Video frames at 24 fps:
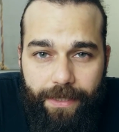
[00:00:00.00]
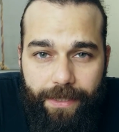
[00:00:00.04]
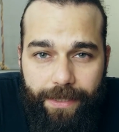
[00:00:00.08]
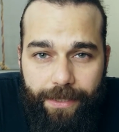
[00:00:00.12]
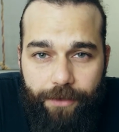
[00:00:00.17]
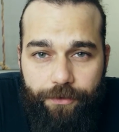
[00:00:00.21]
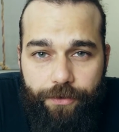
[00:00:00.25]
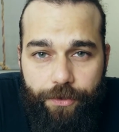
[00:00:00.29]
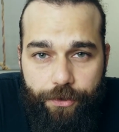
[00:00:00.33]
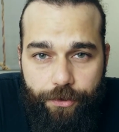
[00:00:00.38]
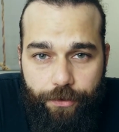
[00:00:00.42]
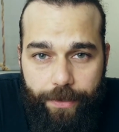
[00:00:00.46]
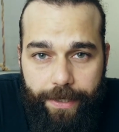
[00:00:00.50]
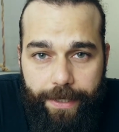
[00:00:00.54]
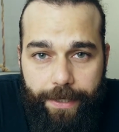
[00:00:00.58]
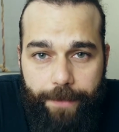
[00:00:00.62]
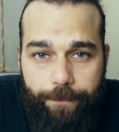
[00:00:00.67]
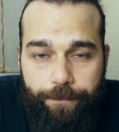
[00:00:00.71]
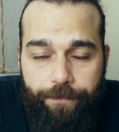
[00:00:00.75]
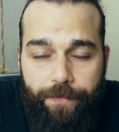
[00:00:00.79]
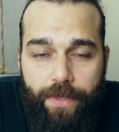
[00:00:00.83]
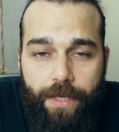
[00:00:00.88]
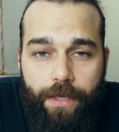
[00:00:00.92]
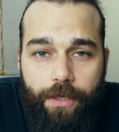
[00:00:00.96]
here's the trick.
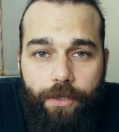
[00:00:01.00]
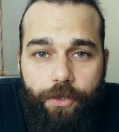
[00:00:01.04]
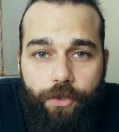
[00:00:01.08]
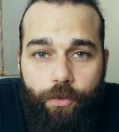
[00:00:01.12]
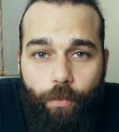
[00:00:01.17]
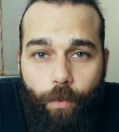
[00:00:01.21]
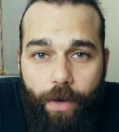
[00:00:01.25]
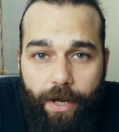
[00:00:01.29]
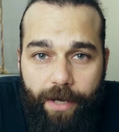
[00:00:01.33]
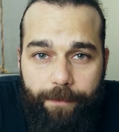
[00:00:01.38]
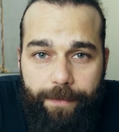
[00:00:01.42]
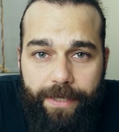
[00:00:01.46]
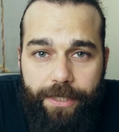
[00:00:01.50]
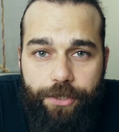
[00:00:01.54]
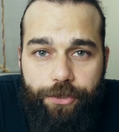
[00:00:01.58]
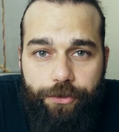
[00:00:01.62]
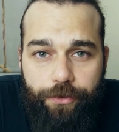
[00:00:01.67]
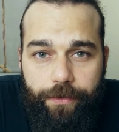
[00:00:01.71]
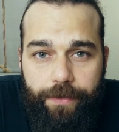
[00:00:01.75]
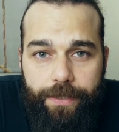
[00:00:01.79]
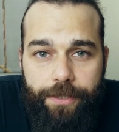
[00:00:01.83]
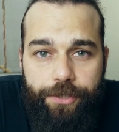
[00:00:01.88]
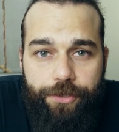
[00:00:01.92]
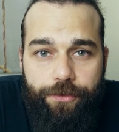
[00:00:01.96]
You want to make
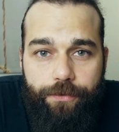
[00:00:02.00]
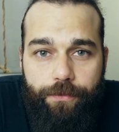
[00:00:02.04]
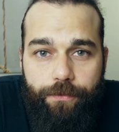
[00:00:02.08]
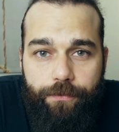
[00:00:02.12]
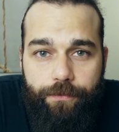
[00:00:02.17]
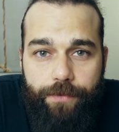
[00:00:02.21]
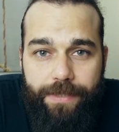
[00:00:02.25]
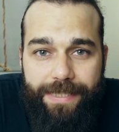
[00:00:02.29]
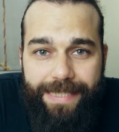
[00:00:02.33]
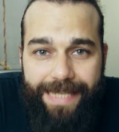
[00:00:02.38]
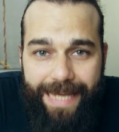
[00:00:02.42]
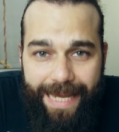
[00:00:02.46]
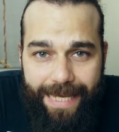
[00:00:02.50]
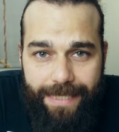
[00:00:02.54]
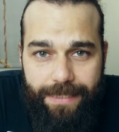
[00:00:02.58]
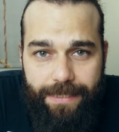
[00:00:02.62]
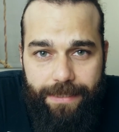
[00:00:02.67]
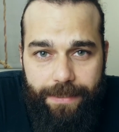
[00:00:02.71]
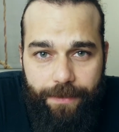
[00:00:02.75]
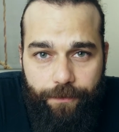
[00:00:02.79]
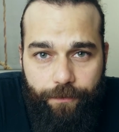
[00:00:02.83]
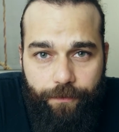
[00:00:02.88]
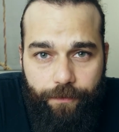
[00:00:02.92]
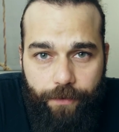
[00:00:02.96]
sure that you
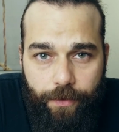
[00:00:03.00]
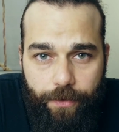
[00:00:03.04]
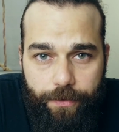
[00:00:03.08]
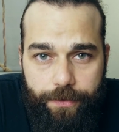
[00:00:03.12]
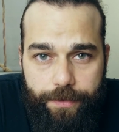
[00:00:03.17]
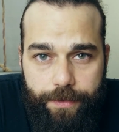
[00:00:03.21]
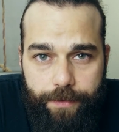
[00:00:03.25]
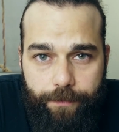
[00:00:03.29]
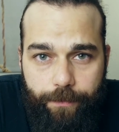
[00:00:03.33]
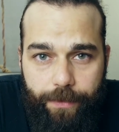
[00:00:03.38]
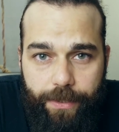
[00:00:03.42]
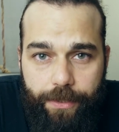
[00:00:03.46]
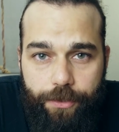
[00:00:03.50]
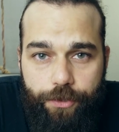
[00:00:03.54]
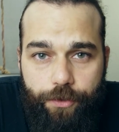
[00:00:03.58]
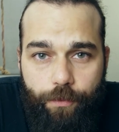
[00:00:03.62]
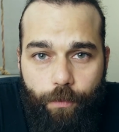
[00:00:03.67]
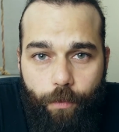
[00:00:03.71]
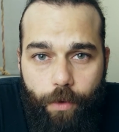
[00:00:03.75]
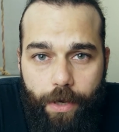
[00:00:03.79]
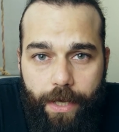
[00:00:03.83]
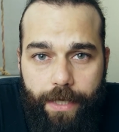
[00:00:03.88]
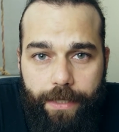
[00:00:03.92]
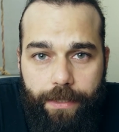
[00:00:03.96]
test it first, because you
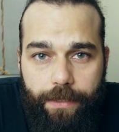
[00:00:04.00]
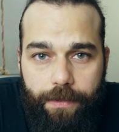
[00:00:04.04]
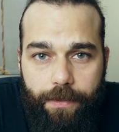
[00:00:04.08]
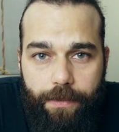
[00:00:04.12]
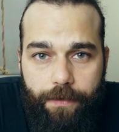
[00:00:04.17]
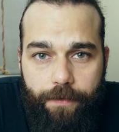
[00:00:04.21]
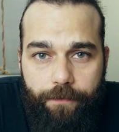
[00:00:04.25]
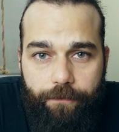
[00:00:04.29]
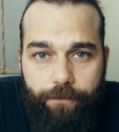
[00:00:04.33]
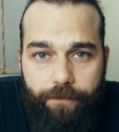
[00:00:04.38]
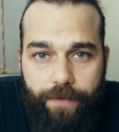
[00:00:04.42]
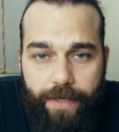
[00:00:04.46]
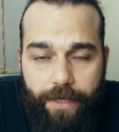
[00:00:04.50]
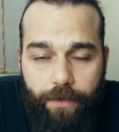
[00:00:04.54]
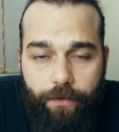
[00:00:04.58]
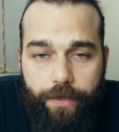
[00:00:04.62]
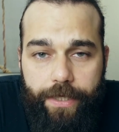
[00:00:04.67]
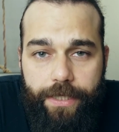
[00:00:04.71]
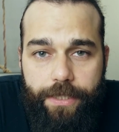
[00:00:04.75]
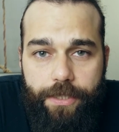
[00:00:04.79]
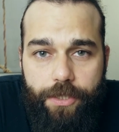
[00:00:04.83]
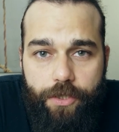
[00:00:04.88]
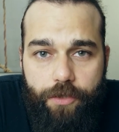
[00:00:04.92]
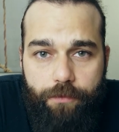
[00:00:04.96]
want
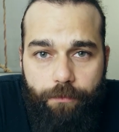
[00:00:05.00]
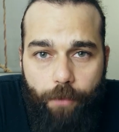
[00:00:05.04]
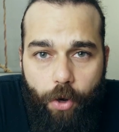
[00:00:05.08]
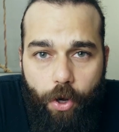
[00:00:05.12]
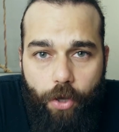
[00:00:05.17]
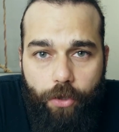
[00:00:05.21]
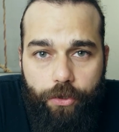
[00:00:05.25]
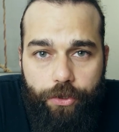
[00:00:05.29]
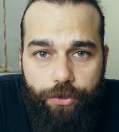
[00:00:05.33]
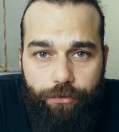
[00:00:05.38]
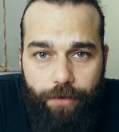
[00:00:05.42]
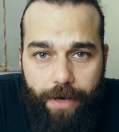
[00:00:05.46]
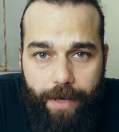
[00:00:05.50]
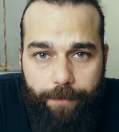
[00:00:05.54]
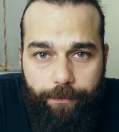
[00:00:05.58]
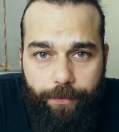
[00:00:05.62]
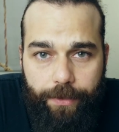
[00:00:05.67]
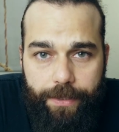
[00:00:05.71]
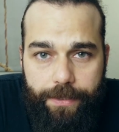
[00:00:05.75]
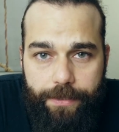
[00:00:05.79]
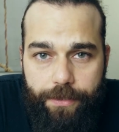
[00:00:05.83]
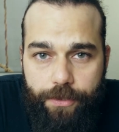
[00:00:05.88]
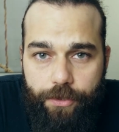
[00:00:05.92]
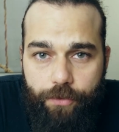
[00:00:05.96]
very small
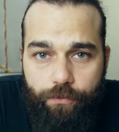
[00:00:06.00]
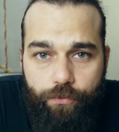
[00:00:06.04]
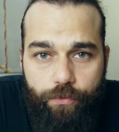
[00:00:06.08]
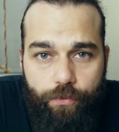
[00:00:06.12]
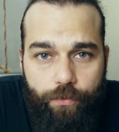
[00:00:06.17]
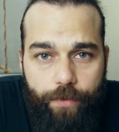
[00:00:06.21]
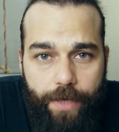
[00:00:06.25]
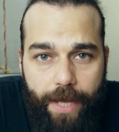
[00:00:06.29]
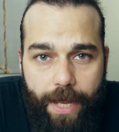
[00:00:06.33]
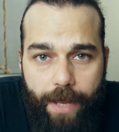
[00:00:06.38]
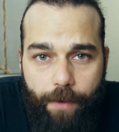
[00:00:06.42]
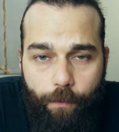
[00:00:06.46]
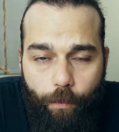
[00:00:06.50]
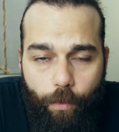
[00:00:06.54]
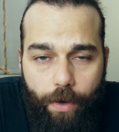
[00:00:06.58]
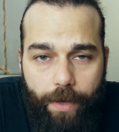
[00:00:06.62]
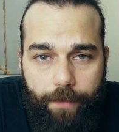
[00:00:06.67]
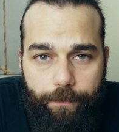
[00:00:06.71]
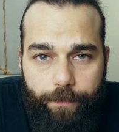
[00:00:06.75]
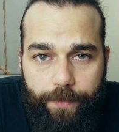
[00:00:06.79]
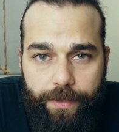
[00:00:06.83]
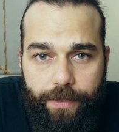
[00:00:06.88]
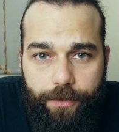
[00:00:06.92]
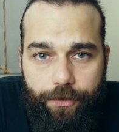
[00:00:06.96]
droplets. You do not
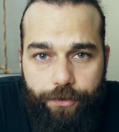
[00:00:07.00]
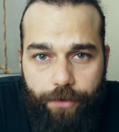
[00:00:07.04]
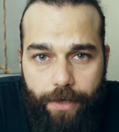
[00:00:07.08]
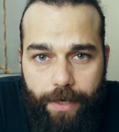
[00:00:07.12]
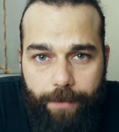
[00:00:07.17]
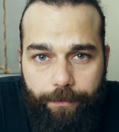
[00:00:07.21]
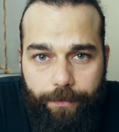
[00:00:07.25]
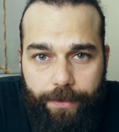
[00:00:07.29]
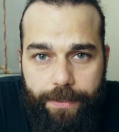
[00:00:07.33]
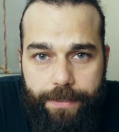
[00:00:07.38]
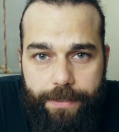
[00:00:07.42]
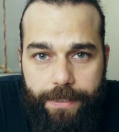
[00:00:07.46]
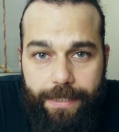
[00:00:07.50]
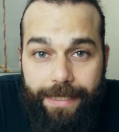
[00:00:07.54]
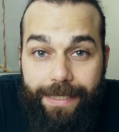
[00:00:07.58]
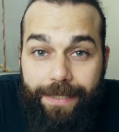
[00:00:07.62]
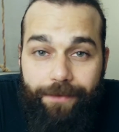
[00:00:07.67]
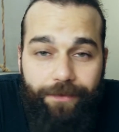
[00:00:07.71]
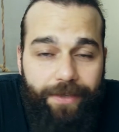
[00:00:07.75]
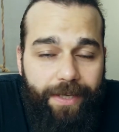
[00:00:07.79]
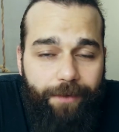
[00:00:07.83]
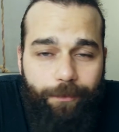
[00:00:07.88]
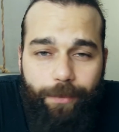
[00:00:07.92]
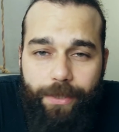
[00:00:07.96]
want big droplets.
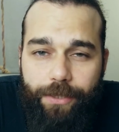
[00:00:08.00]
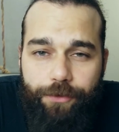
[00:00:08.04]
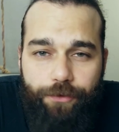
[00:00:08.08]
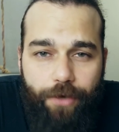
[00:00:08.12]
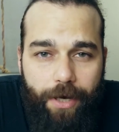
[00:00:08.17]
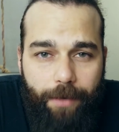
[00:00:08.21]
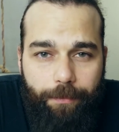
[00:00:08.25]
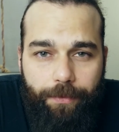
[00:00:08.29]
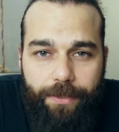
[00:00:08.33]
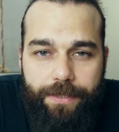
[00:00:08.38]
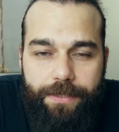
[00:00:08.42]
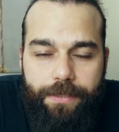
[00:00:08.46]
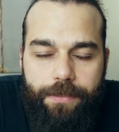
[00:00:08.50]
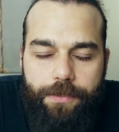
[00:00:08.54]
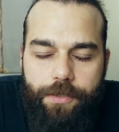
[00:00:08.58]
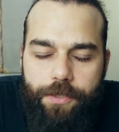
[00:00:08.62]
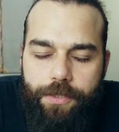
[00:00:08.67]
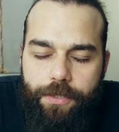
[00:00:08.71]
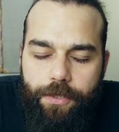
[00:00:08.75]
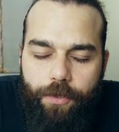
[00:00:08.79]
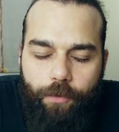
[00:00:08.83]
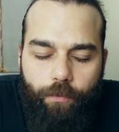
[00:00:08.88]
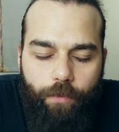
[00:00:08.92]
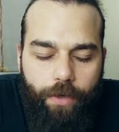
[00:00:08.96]
If you have big droplets, it's
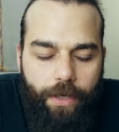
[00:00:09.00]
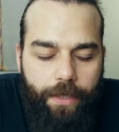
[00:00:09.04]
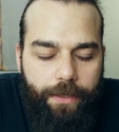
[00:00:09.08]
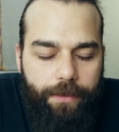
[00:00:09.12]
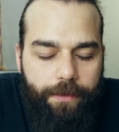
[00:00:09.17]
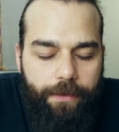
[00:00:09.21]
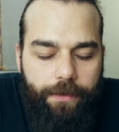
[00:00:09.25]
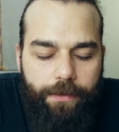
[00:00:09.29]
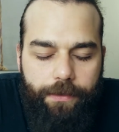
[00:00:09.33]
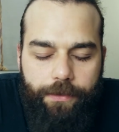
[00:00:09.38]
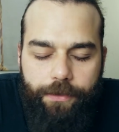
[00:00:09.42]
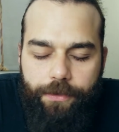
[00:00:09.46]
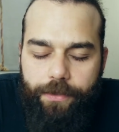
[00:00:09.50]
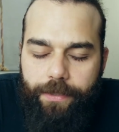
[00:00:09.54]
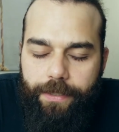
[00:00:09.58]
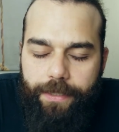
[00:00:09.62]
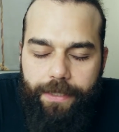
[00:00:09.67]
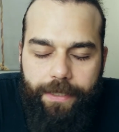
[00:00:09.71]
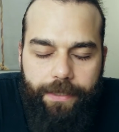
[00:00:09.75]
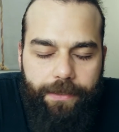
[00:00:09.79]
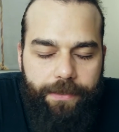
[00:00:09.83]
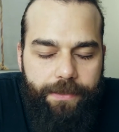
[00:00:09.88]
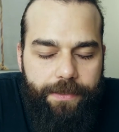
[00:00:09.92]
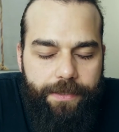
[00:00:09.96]
just going to run. You're
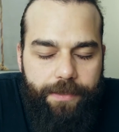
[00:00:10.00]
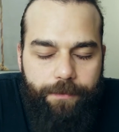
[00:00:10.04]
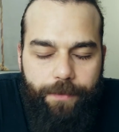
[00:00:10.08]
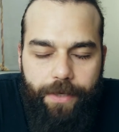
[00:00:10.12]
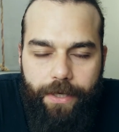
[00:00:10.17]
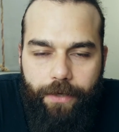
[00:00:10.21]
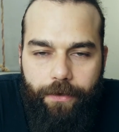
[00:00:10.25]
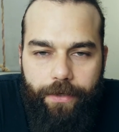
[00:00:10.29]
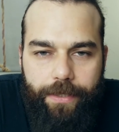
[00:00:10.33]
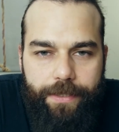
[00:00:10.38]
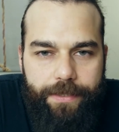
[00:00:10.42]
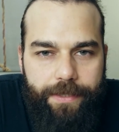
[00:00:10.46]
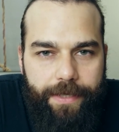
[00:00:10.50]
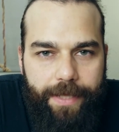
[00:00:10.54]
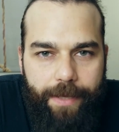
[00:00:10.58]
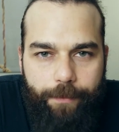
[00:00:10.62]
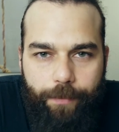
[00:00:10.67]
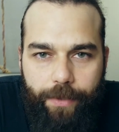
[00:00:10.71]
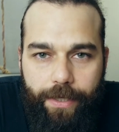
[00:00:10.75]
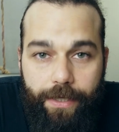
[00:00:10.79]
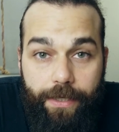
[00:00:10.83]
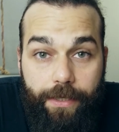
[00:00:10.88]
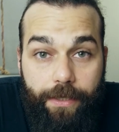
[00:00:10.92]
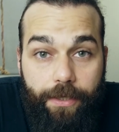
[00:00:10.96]
going to get into some areas of
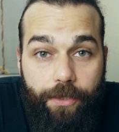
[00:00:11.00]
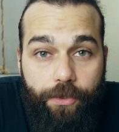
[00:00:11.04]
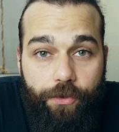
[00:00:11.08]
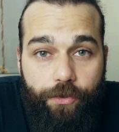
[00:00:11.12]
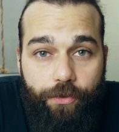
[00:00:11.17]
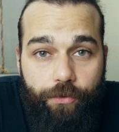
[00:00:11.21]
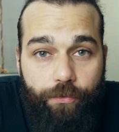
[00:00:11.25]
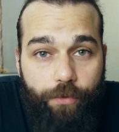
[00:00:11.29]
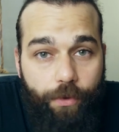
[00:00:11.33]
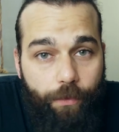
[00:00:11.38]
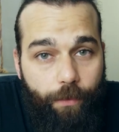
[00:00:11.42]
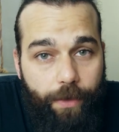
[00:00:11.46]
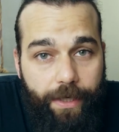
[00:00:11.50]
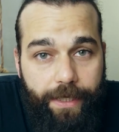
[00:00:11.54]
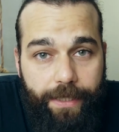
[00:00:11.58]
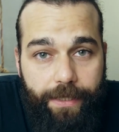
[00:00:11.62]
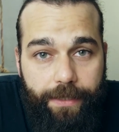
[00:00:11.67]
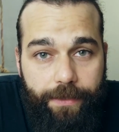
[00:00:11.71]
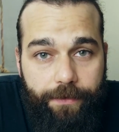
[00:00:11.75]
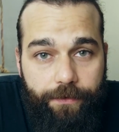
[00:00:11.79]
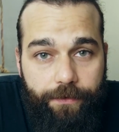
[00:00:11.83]
that painting you don't want to get